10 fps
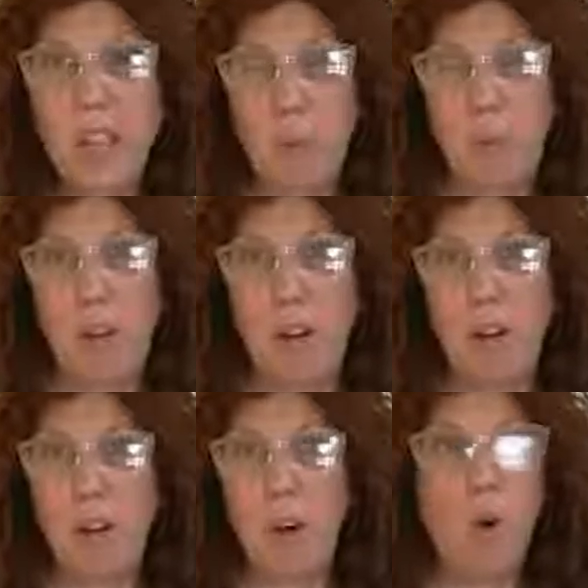you there?
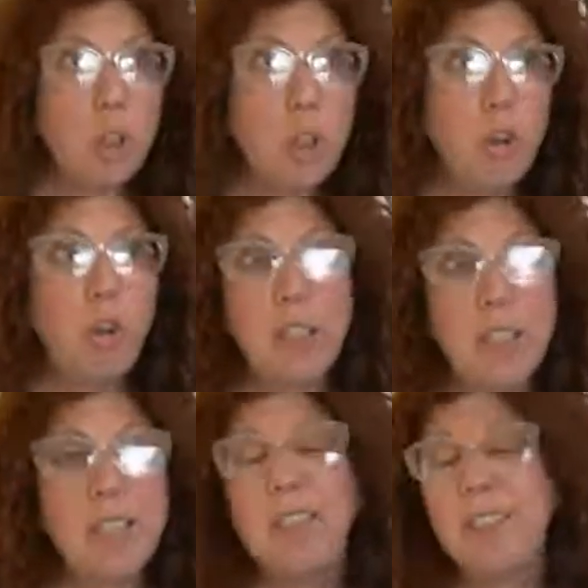Or are you going
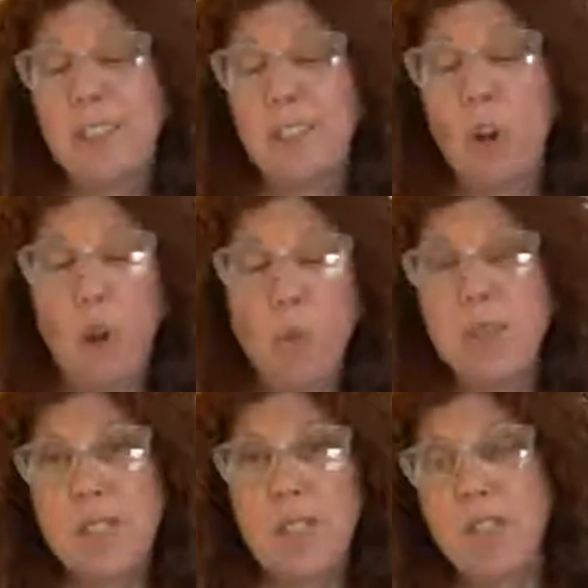to
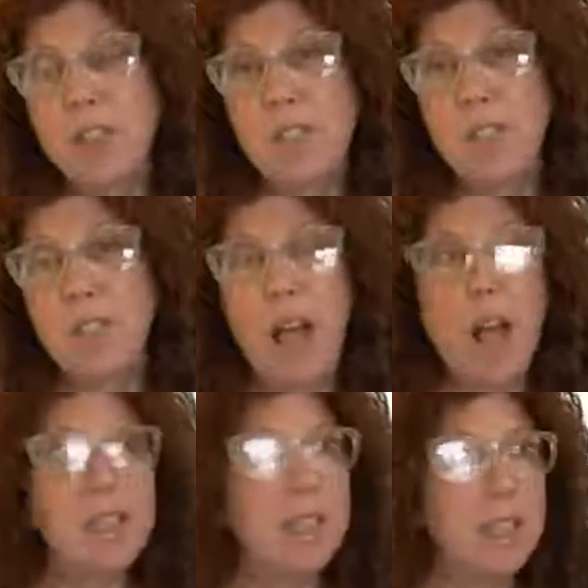always tell yourself
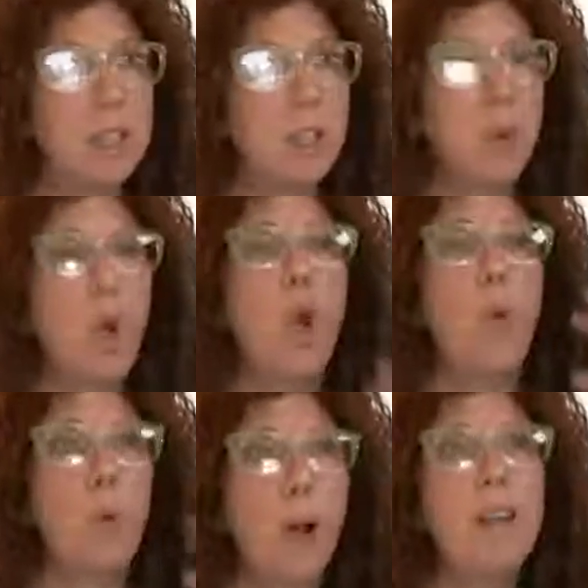lies that tell you,
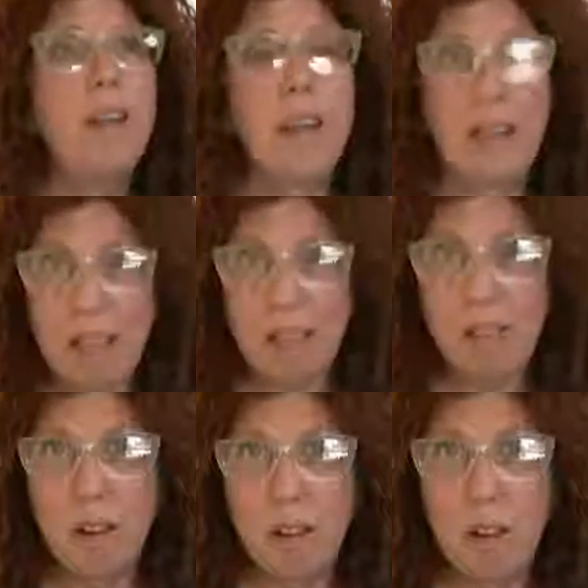one day I'll get
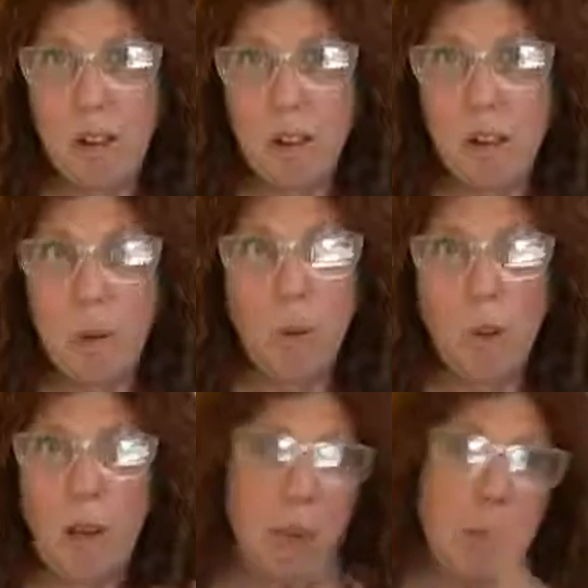there?
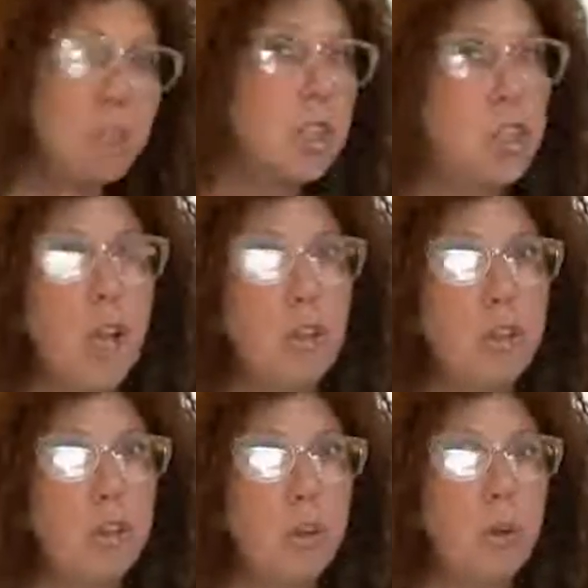Well, I'm going to
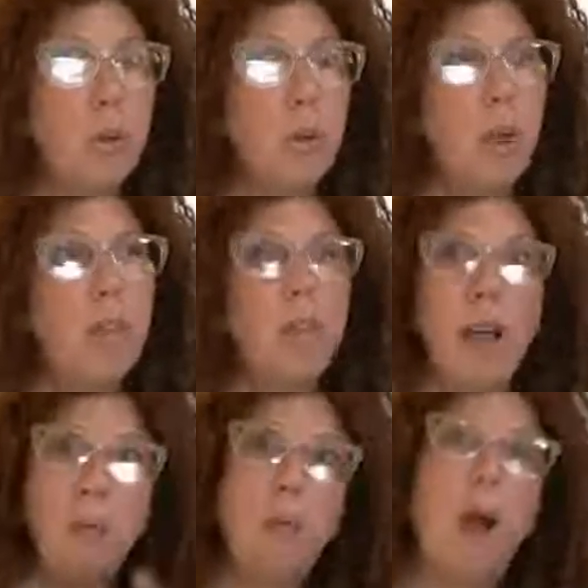challenge you.
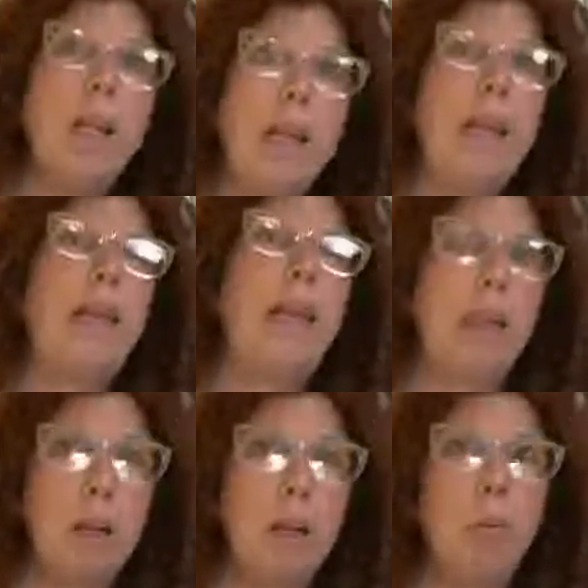That one day
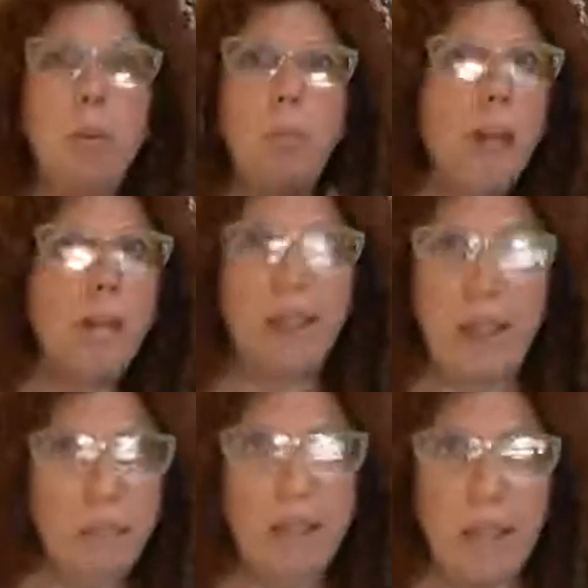get there might
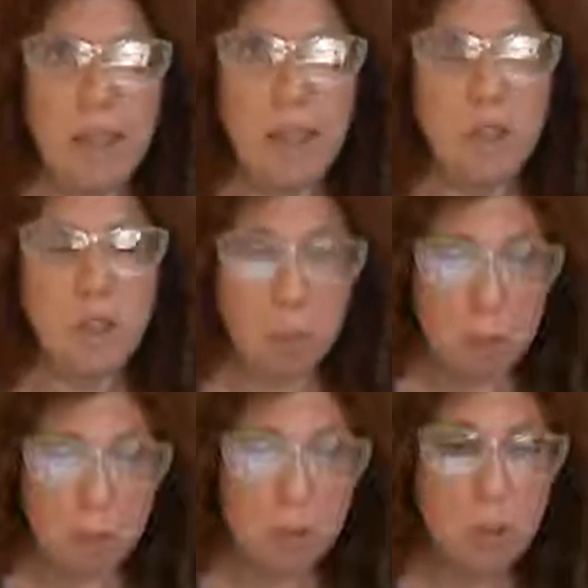never get there. So
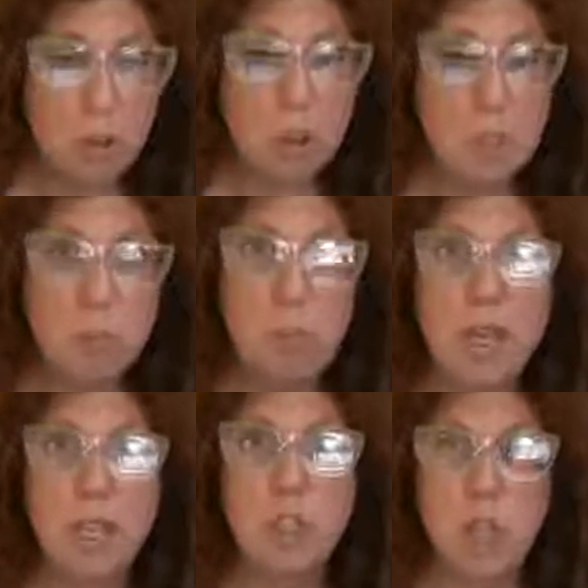maybe you just
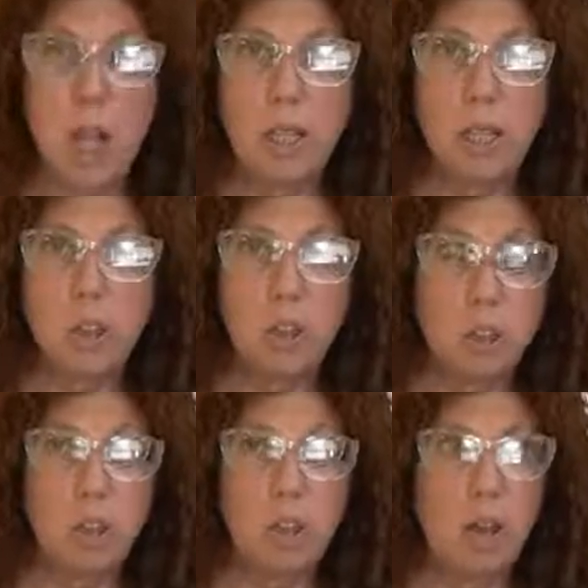make a challenge to
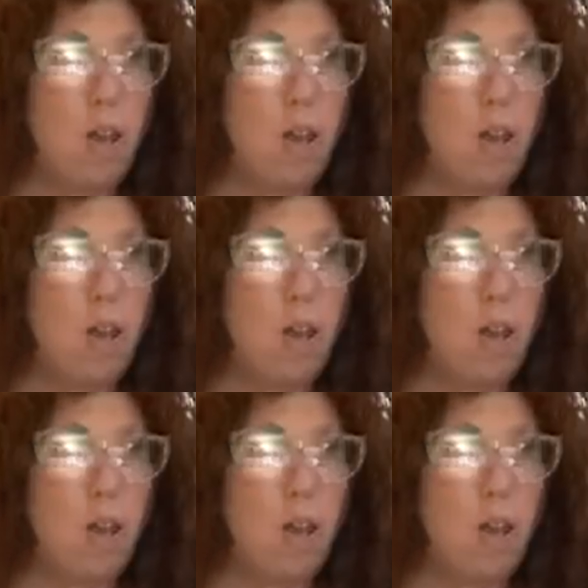yourself,